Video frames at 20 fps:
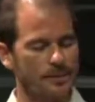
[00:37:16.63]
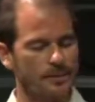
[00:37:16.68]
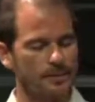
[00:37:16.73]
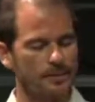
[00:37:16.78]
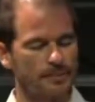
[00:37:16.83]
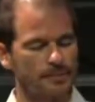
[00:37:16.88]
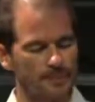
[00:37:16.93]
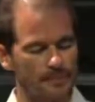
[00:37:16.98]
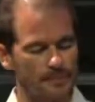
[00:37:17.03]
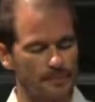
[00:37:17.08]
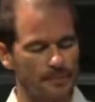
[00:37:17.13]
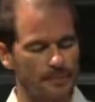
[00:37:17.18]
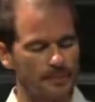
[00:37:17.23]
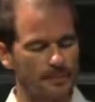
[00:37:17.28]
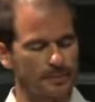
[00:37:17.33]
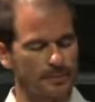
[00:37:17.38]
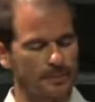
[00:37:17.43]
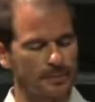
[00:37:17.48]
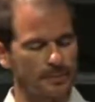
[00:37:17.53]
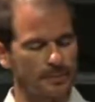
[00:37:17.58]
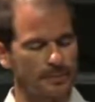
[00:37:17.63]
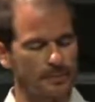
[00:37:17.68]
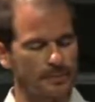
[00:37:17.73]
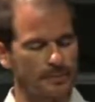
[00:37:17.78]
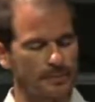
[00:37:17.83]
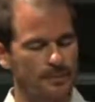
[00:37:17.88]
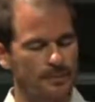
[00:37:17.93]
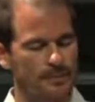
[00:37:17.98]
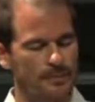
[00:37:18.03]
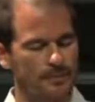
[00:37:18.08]

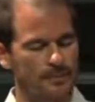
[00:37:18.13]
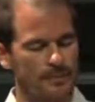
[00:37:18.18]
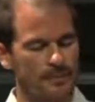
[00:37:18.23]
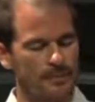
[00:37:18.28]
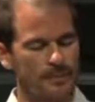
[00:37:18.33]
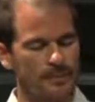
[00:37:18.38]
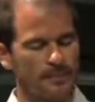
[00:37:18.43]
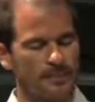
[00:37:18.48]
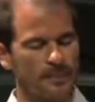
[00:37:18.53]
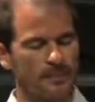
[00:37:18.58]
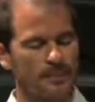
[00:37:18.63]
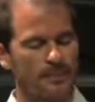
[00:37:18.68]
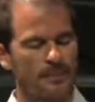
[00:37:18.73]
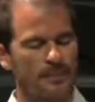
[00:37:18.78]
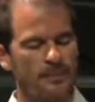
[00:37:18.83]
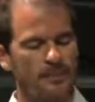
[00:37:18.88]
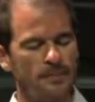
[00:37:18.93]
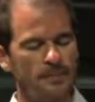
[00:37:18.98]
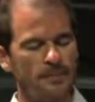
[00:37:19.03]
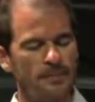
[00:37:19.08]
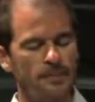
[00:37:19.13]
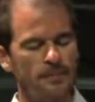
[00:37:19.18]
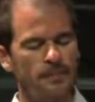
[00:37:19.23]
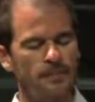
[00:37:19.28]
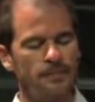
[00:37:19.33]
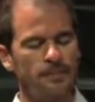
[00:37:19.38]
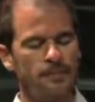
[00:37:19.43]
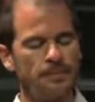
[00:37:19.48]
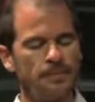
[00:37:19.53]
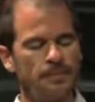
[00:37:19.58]

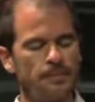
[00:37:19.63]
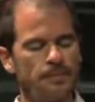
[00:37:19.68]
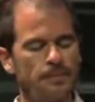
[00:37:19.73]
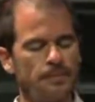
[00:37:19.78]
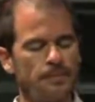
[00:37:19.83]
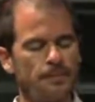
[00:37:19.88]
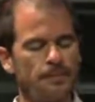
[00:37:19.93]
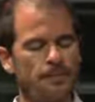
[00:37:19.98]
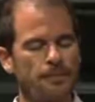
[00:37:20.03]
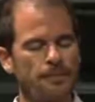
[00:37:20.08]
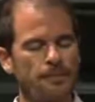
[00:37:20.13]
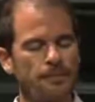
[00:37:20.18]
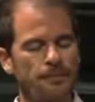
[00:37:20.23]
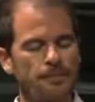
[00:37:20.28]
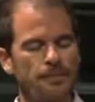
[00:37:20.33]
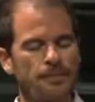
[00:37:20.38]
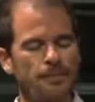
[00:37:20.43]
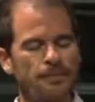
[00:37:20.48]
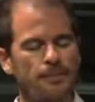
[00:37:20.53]
(no one is talking)